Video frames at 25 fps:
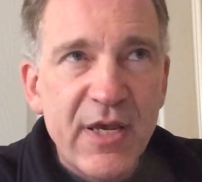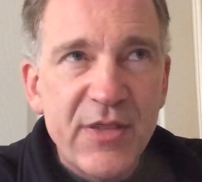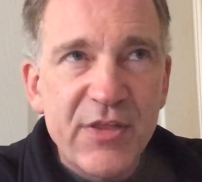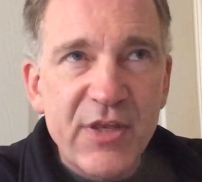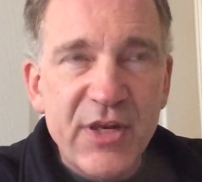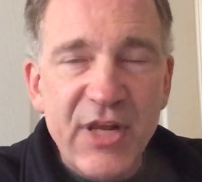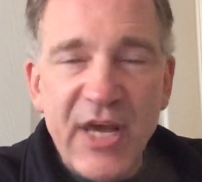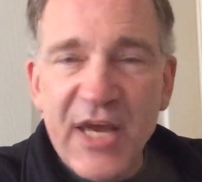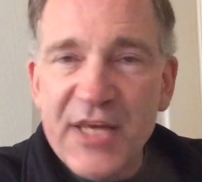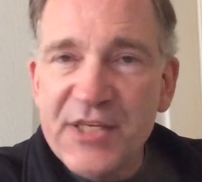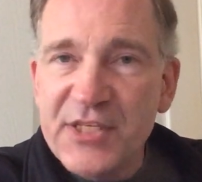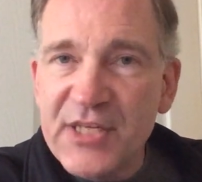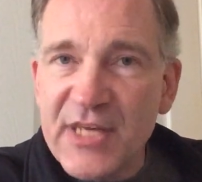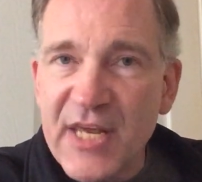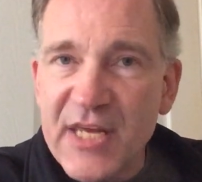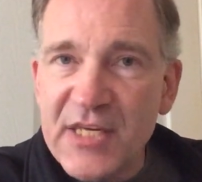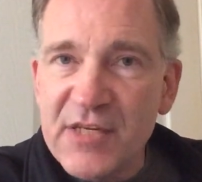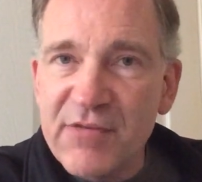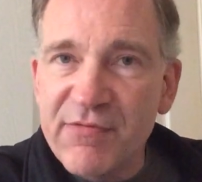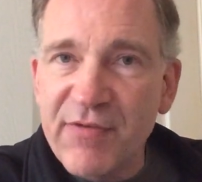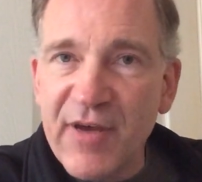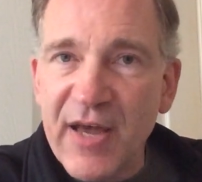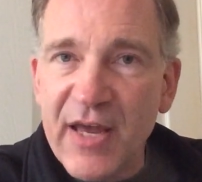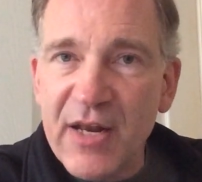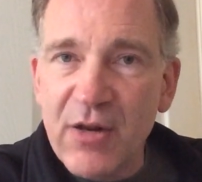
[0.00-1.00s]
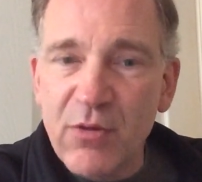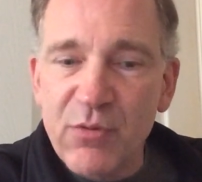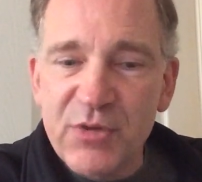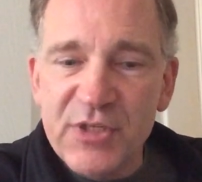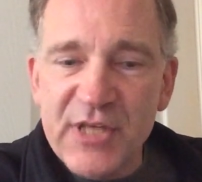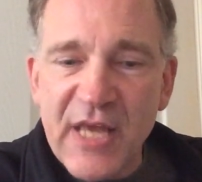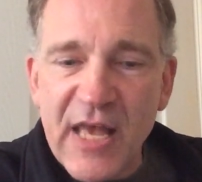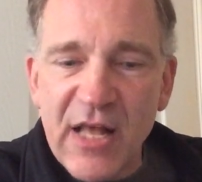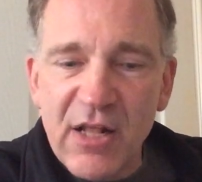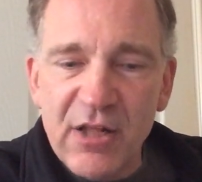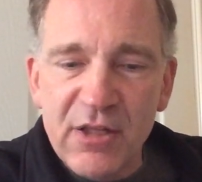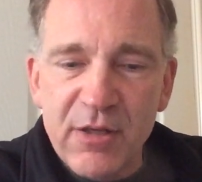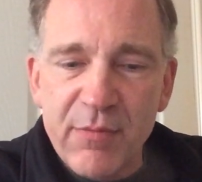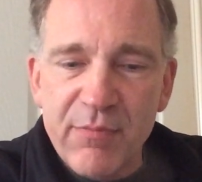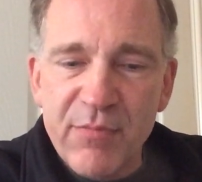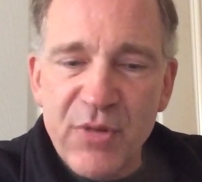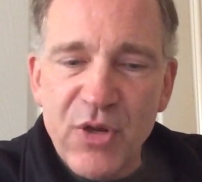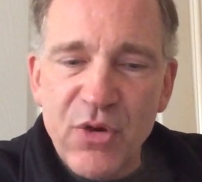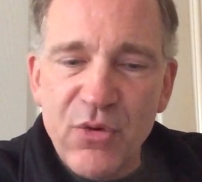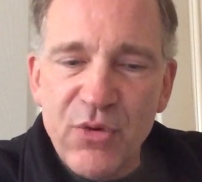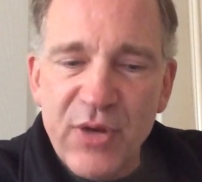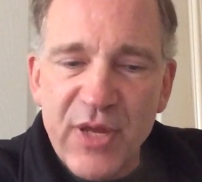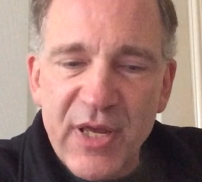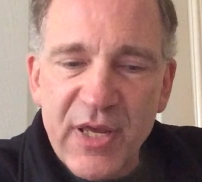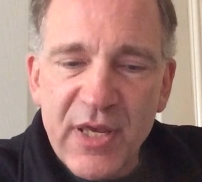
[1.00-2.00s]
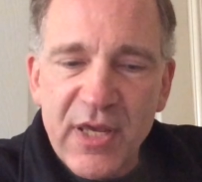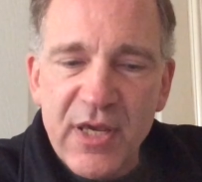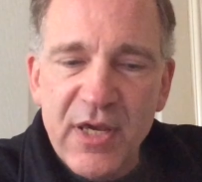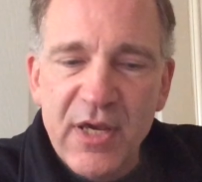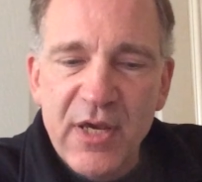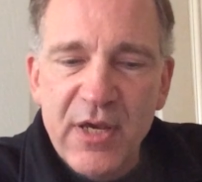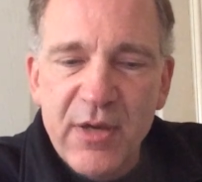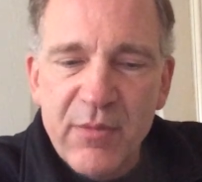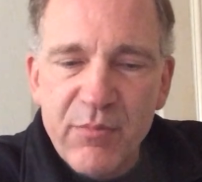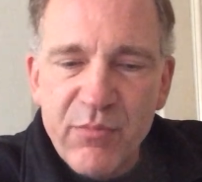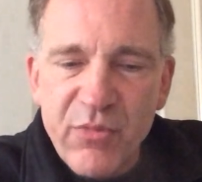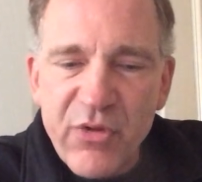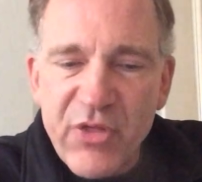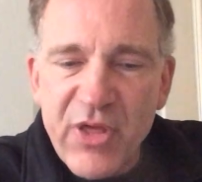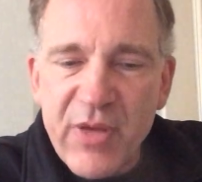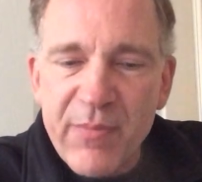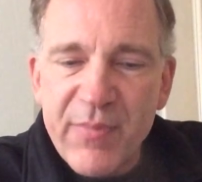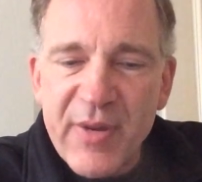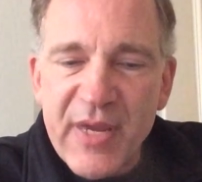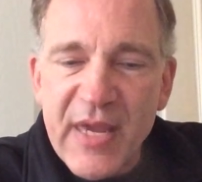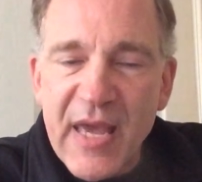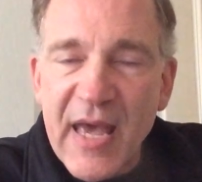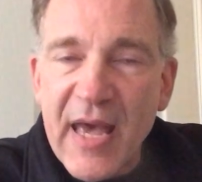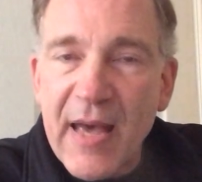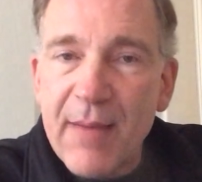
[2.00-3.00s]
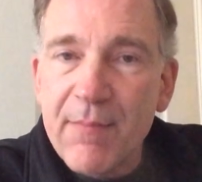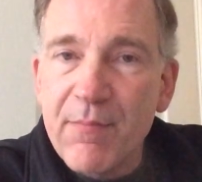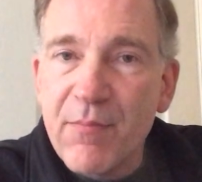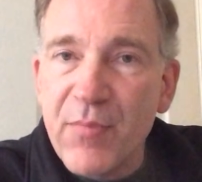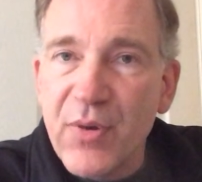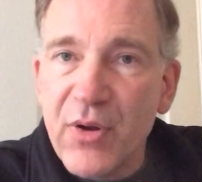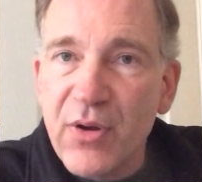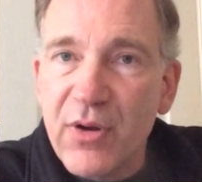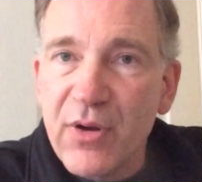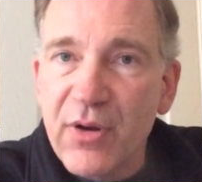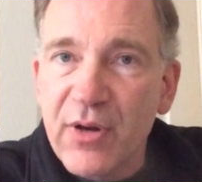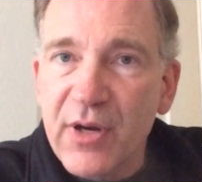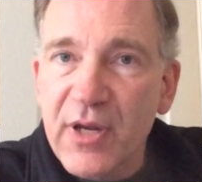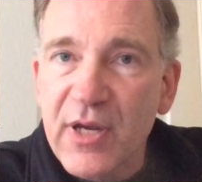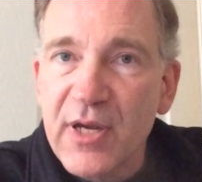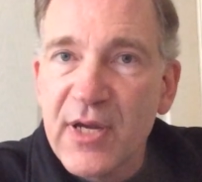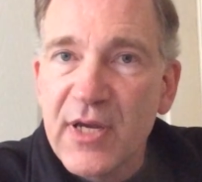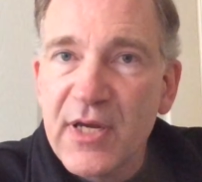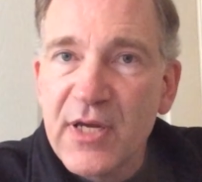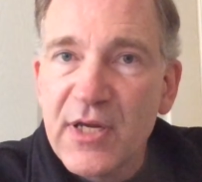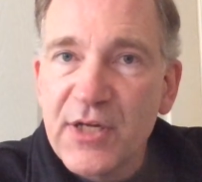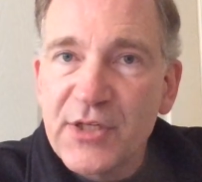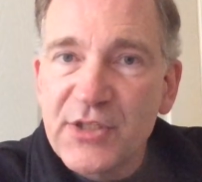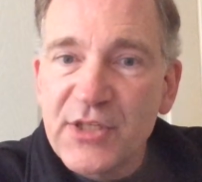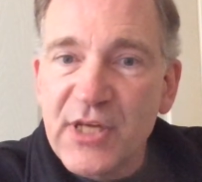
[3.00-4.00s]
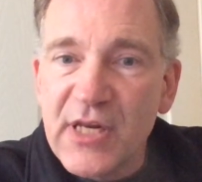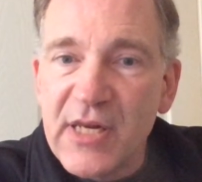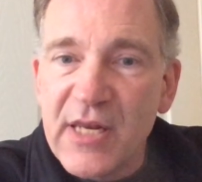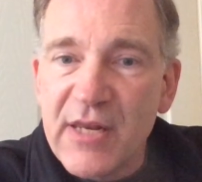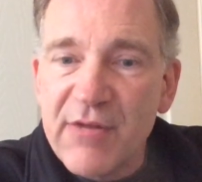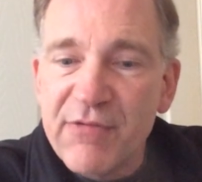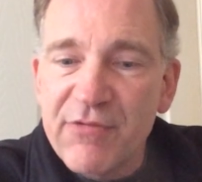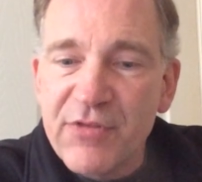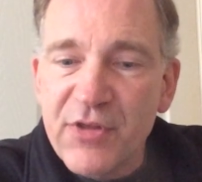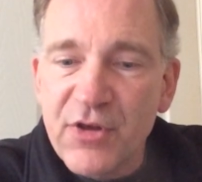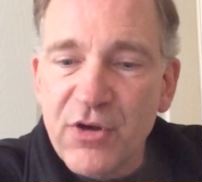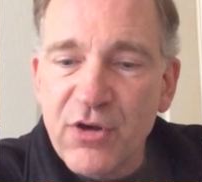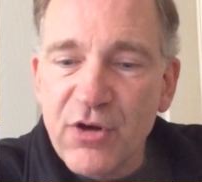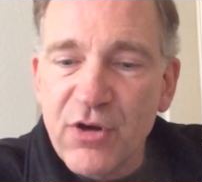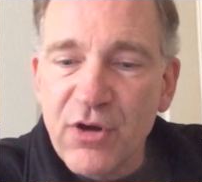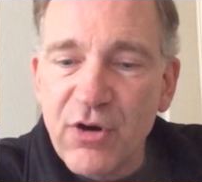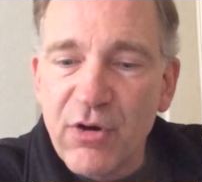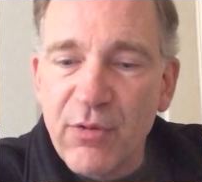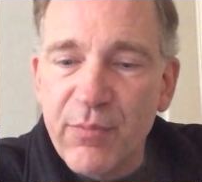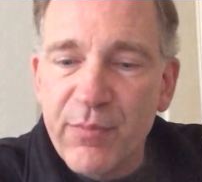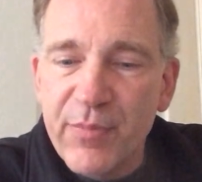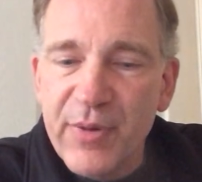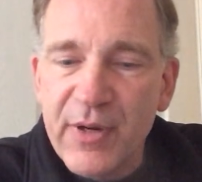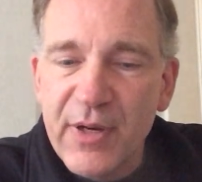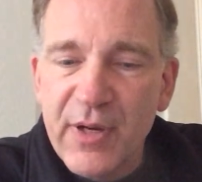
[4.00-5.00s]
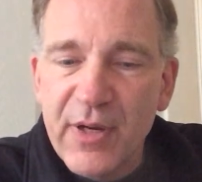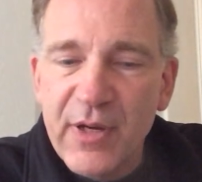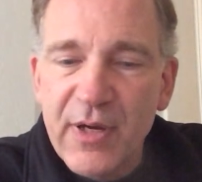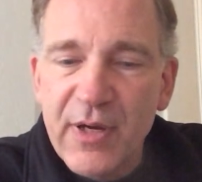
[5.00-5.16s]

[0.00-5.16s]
The 1980 final was held at Munich, but they beat Hamburg to lift the cup